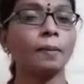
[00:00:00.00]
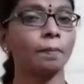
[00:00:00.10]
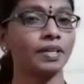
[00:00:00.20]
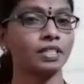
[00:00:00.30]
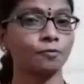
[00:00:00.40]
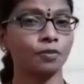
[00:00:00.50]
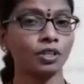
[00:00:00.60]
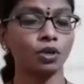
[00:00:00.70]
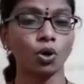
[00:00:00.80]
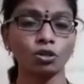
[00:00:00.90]
Pacific
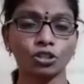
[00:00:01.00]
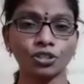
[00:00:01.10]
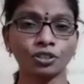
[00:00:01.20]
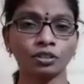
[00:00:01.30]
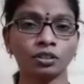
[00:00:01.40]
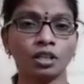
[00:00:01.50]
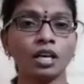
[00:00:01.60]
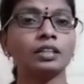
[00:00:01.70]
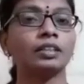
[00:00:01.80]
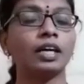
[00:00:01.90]
Ocean,
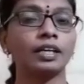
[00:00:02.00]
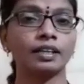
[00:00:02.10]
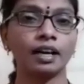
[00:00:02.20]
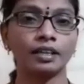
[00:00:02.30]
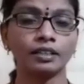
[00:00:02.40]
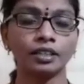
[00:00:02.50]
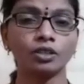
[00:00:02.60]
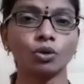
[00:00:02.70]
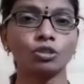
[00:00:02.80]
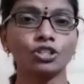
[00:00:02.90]
the Atlantic
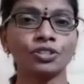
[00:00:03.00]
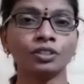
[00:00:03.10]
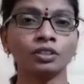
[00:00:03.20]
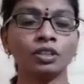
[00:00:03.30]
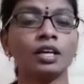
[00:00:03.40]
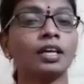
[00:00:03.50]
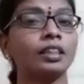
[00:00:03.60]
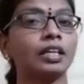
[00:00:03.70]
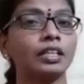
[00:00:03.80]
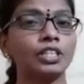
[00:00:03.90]
Ocean,
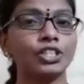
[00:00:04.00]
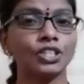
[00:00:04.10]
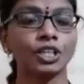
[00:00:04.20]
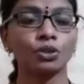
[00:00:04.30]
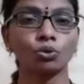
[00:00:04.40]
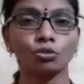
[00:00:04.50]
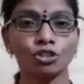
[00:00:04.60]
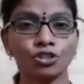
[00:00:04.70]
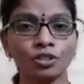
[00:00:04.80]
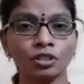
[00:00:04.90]
the Indian
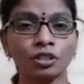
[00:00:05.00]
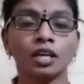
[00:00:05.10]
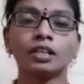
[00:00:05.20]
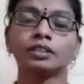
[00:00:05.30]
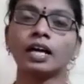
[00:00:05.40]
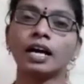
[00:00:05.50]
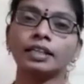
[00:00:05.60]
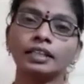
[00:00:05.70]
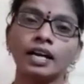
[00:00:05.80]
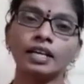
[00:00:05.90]
Ocean, the
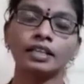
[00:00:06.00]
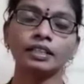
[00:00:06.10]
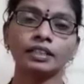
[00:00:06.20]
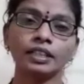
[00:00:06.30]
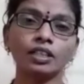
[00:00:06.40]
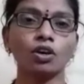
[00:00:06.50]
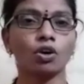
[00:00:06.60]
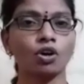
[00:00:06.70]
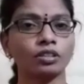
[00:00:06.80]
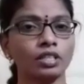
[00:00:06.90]
Antarctic
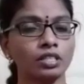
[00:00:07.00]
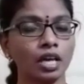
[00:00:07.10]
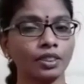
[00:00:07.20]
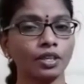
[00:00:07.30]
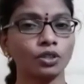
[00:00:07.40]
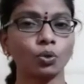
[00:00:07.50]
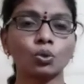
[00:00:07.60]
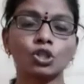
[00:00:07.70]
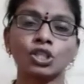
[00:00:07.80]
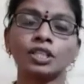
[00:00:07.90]
or the Southern
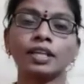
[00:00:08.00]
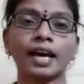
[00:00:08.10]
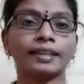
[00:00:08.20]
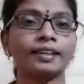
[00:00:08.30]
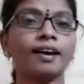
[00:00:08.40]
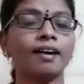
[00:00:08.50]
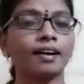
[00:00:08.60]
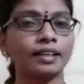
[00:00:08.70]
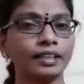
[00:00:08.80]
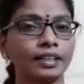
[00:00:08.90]
Ocean, and the
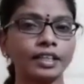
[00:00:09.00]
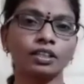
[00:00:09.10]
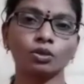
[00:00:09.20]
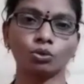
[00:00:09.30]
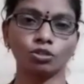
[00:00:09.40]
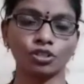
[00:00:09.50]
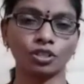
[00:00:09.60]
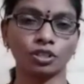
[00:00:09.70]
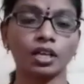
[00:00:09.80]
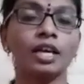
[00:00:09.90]
Arctic
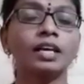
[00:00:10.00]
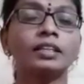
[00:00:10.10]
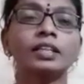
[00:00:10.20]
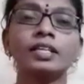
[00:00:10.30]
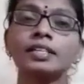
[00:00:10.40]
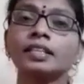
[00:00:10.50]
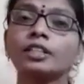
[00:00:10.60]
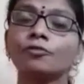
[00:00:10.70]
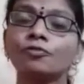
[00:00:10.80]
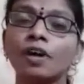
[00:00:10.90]
Ocean. These are the
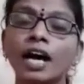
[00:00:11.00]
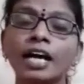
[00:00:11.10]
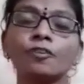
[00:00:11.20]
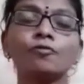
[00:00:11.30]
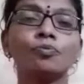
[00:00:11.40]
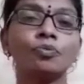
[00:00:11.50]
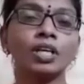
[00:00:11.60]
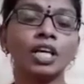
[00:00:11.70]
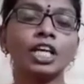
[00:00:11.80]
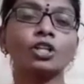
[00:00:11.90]
5
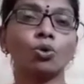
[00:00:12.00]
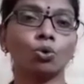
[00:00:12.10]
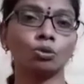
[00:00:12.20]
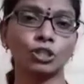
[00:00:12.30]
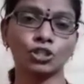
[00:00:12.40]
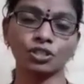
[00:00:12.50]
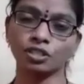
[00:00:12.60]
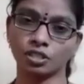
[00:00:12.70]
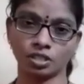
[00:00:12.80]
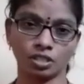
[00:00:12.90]
main
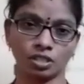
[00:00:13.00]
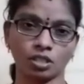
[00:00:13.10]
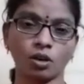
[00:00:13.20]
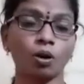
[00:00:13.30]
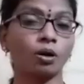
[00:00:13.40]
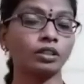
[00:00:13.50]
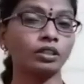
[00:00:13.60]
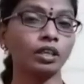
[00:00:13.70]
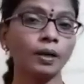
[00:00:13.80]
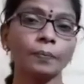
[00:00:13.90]
oceans on the